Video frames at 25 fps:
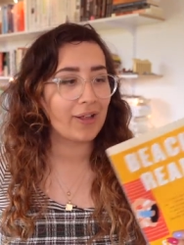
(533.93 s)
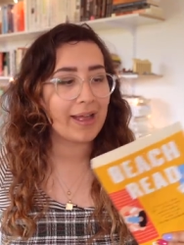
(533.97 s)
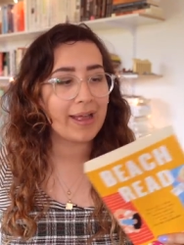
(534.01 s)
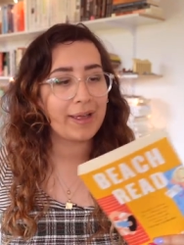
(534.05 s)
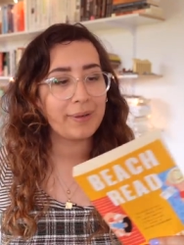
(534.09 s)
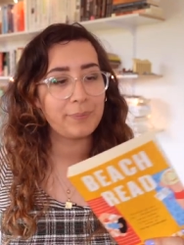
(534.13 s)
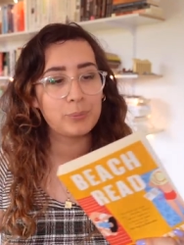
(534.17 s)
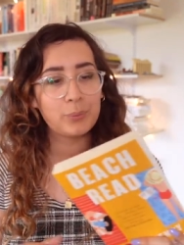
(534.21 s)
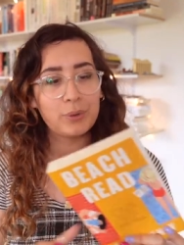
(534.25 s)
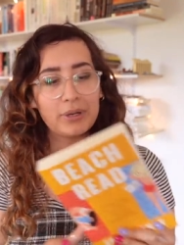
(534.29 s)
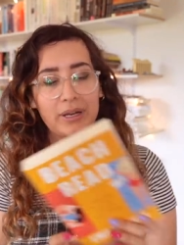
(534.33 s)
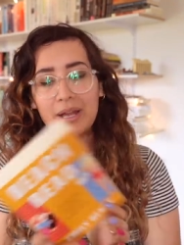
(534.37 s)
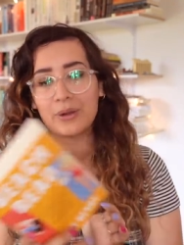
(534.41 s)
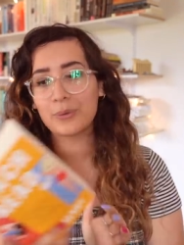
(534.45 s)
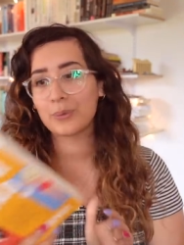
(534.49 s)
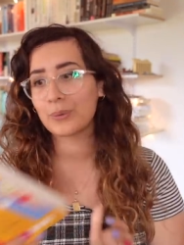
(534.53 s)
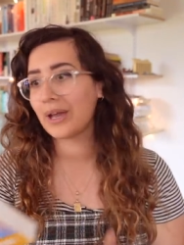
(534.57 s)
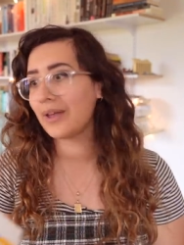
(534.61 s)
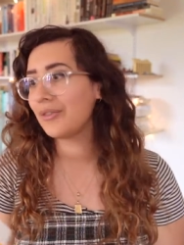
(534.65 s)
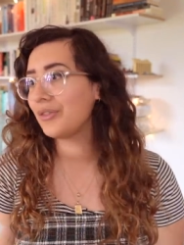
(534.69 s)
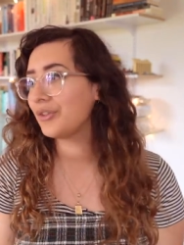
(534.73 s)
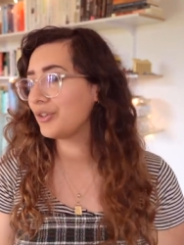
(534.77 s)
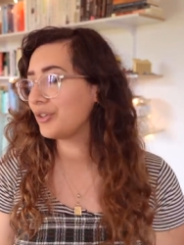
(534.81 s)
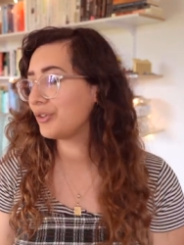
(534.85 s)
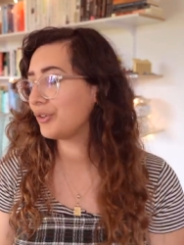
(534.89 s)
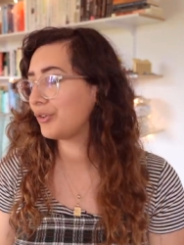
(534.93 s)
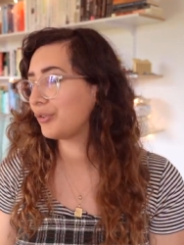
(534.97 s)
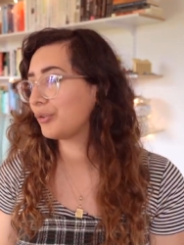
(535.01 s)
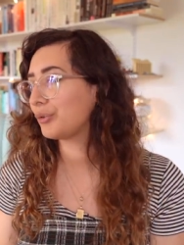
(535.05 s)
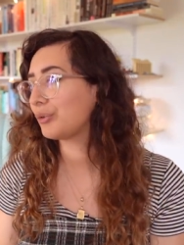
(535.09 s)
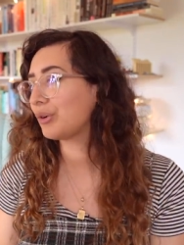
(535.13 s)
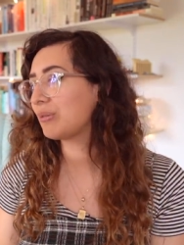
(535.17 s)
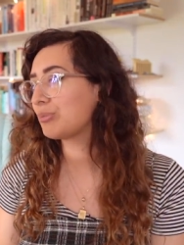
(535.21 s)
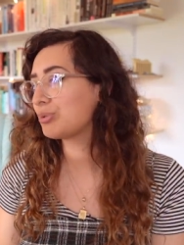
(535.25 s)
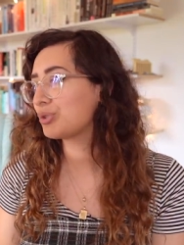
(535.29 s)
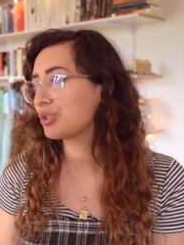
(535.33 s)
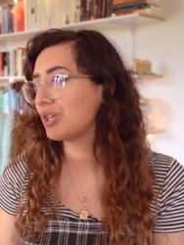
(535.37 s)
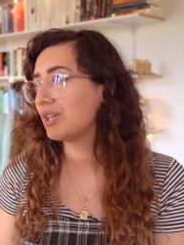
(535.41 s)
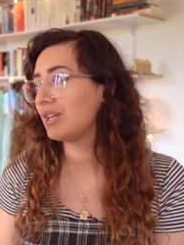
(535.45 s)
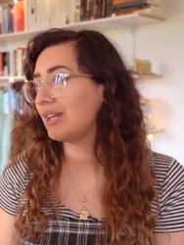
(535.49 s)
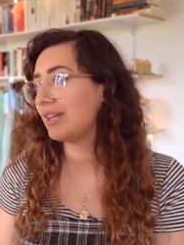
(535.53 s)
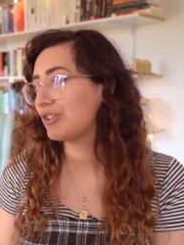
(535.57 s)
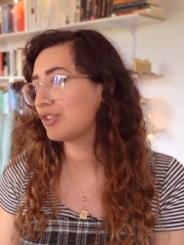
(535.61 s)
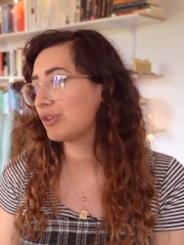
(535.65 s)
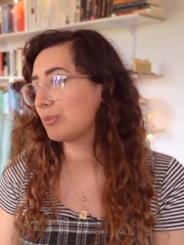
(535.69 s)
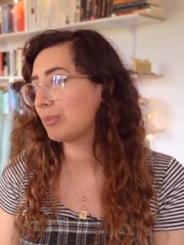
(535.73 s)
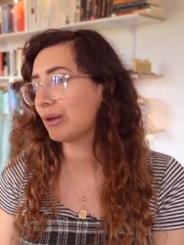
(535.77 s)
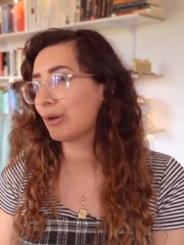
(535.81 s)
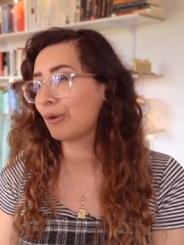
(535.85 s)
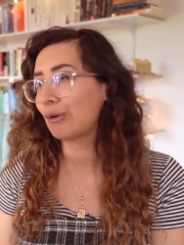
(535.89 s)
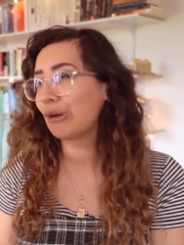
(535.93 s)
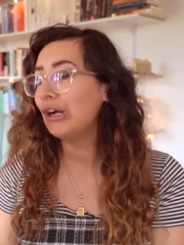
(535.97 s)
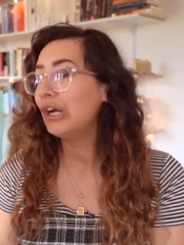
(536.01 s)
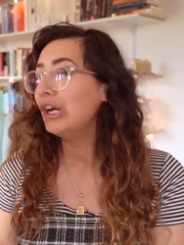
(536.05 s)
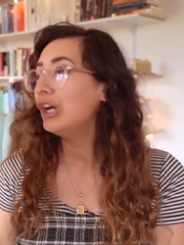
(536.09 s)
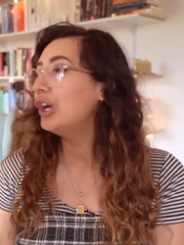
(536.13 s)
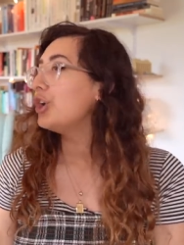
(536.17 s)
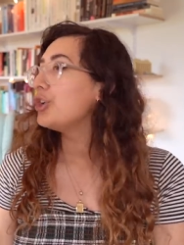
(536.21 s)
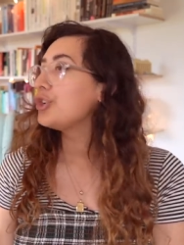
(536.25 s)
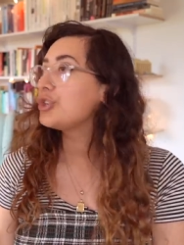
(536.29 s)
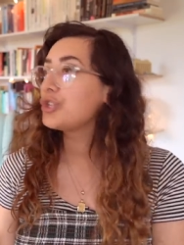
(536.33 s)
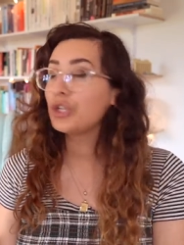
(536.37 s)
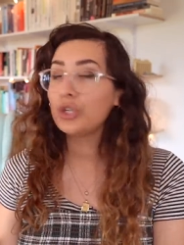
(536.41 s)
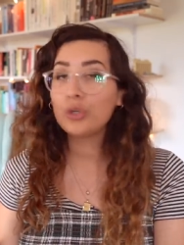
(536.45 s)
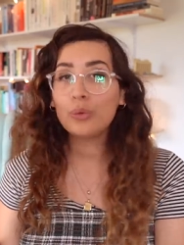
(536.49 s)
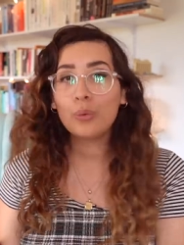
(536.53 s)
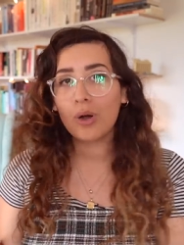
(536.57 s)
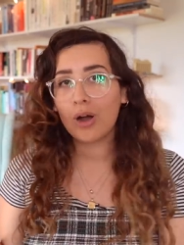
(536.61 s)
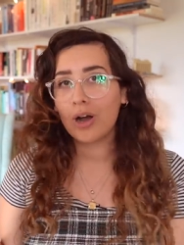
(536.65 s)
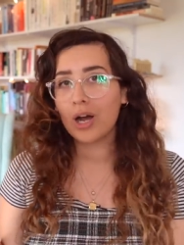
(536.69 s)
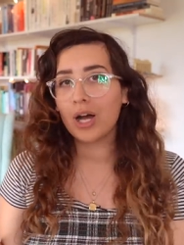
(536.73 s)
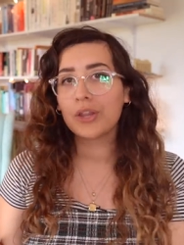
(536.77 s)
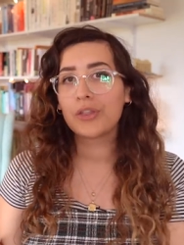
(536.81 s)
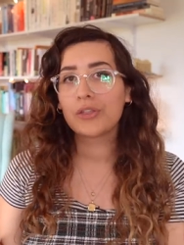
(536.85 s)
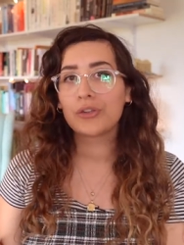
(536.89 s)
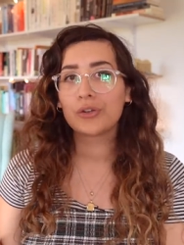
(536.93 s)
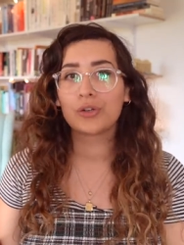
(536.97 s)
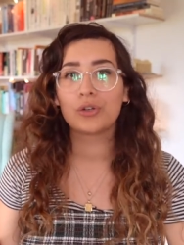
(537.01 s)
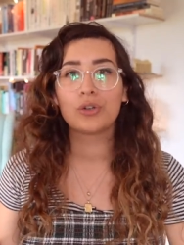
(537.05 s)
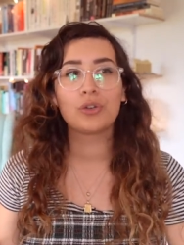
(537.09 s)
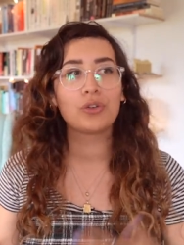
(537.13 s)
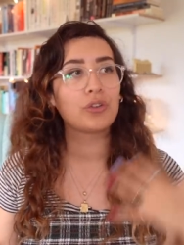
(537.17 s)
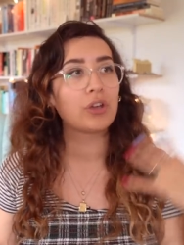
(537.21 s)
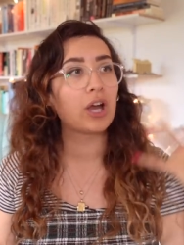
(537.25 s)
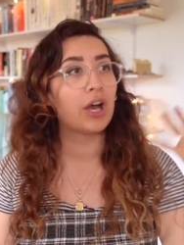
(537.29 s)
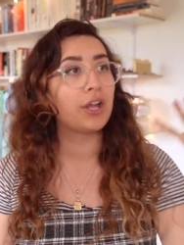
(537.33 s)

And when I read the description, it's about two authors,